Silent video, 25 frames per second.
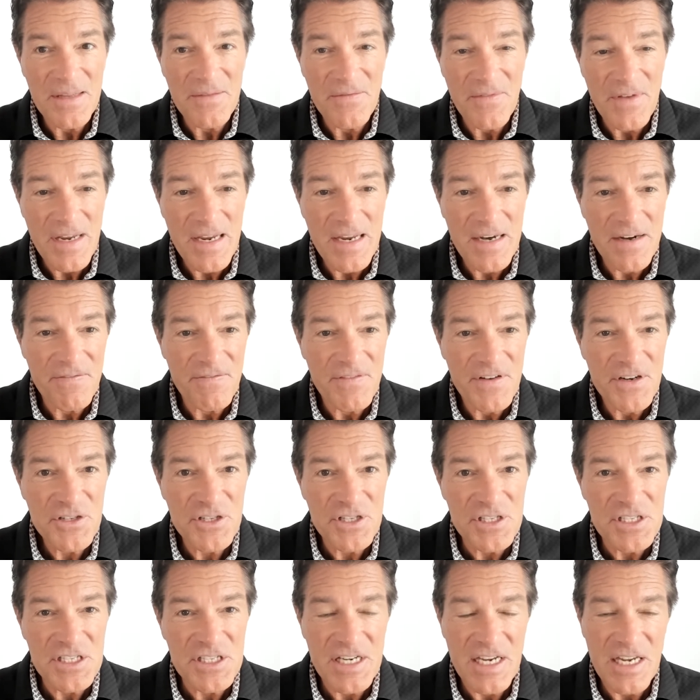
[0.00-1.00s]

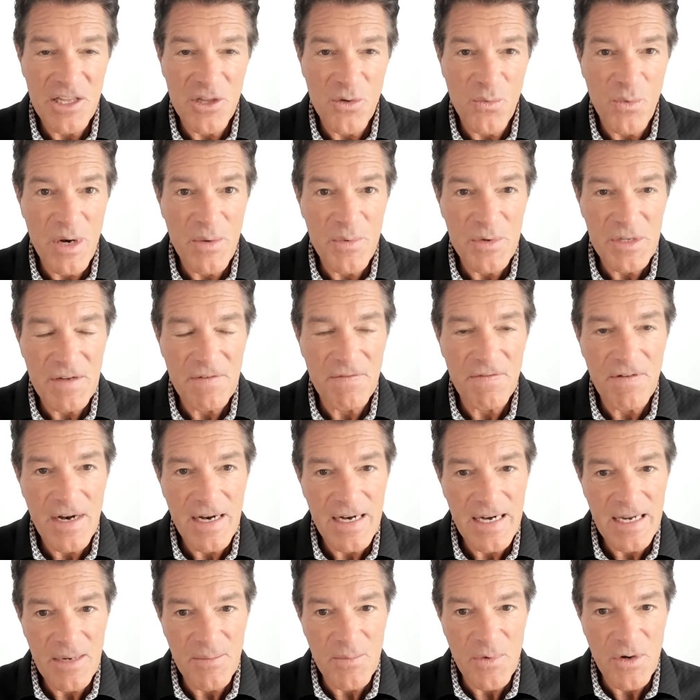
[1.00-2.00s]
inefficiency in the way we're
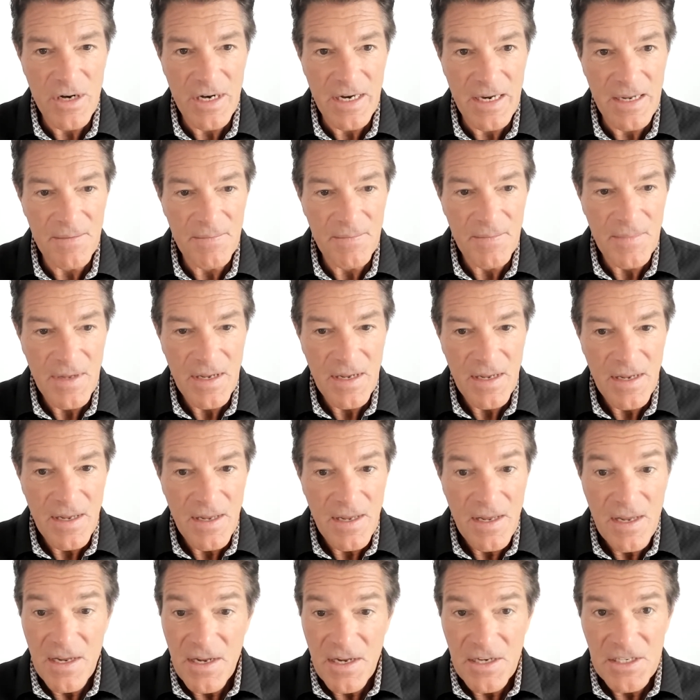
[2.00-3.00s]
defining a market.
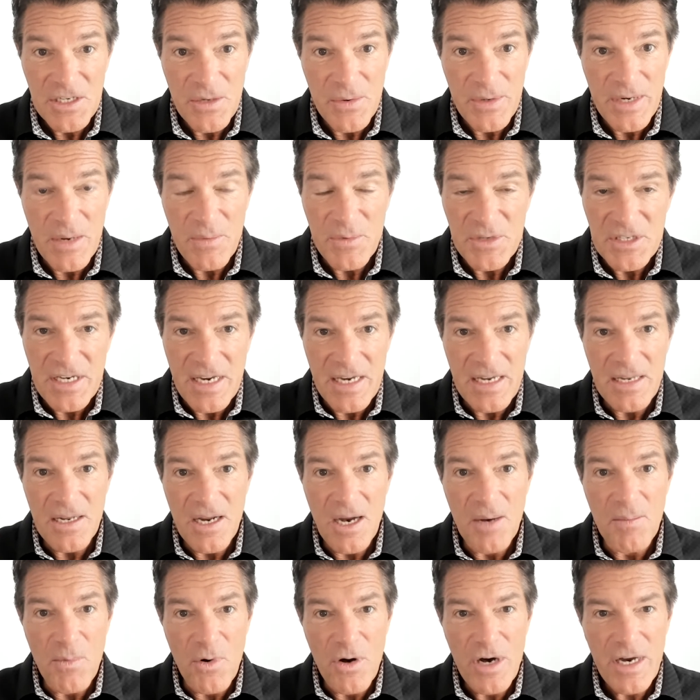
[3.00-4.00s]
So again, we're saying
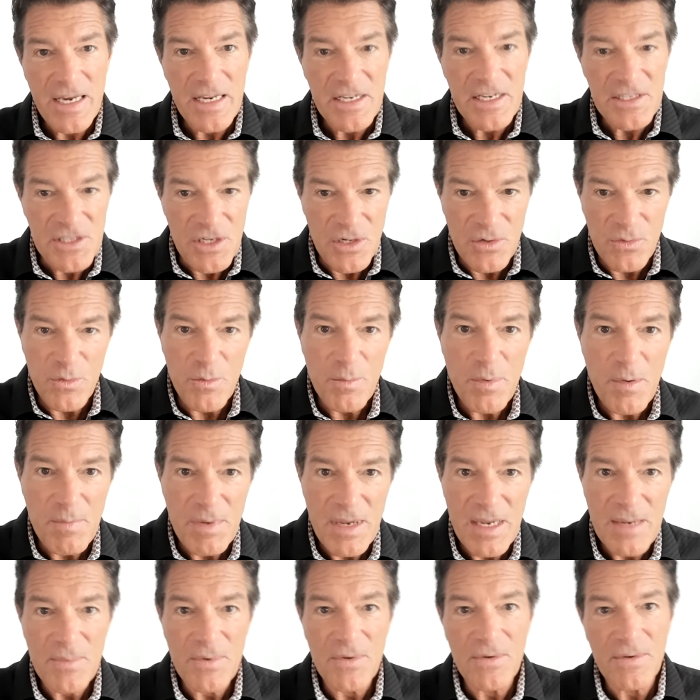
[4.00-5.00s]
a market's a group of
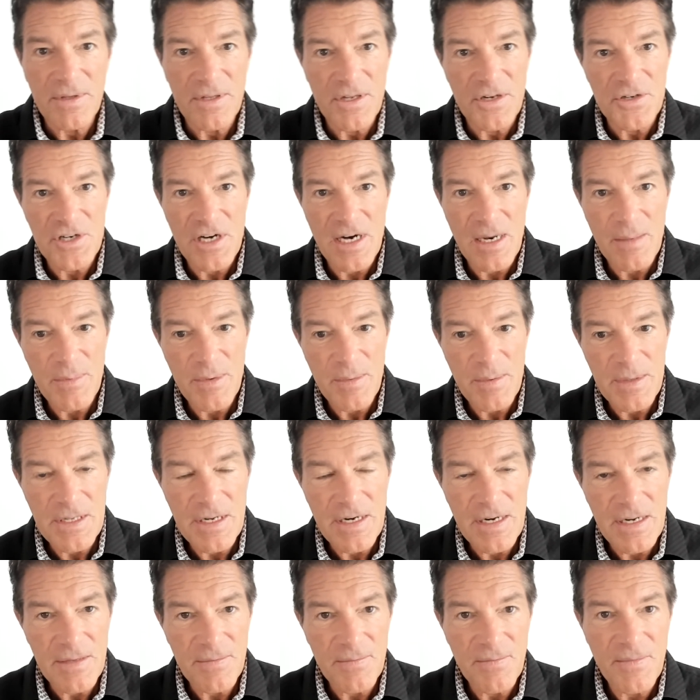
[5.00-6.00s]
people and the job to be
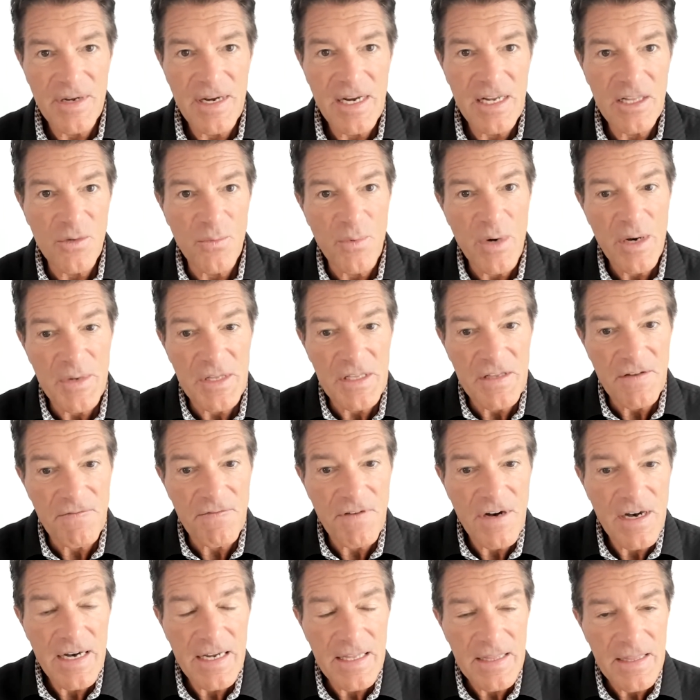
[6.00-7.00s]
done. And the way we
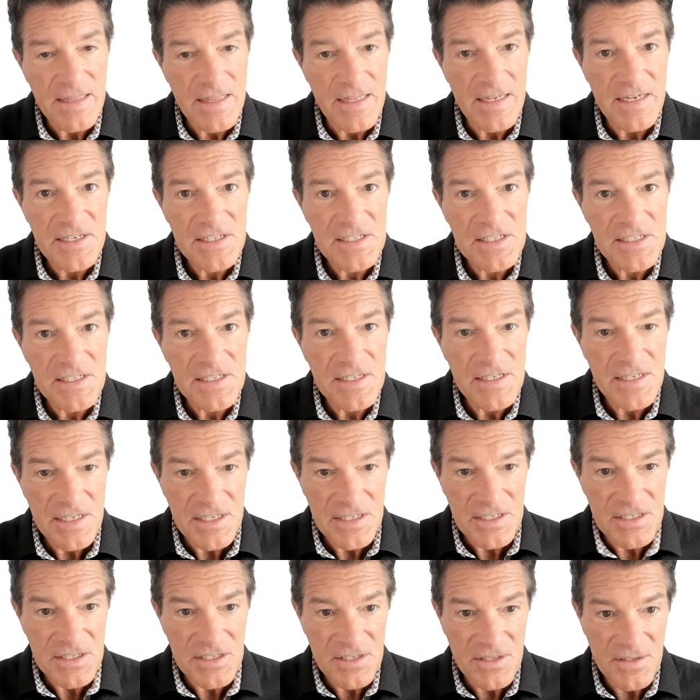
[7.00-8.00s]
define this
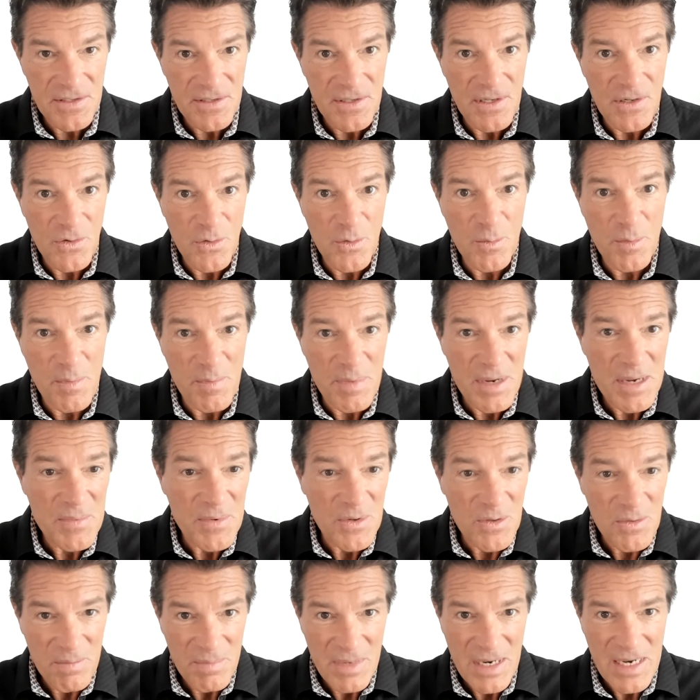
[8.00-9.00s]
is the group of
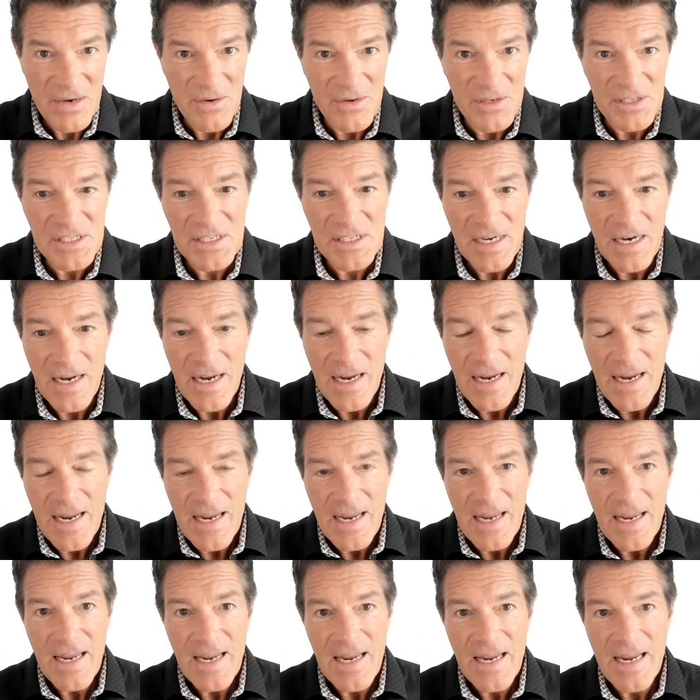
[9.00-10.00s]
people, parents,
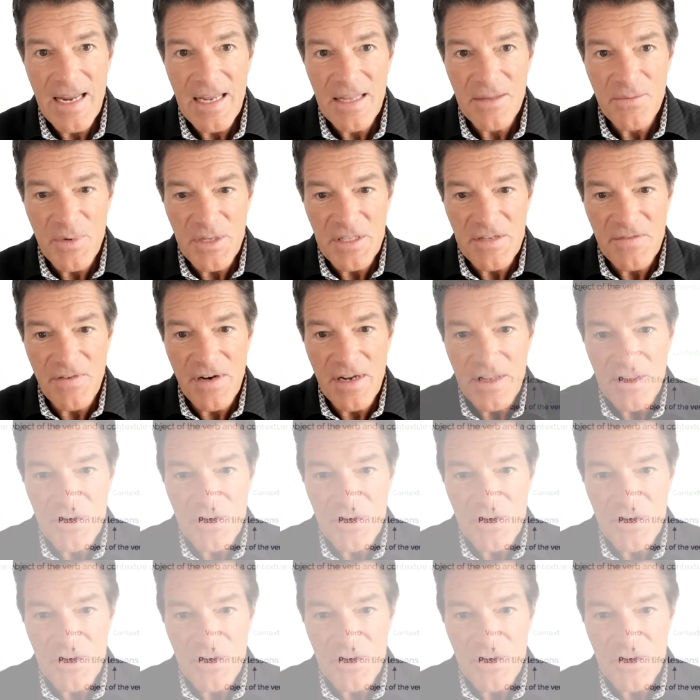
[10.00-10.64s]
and we define the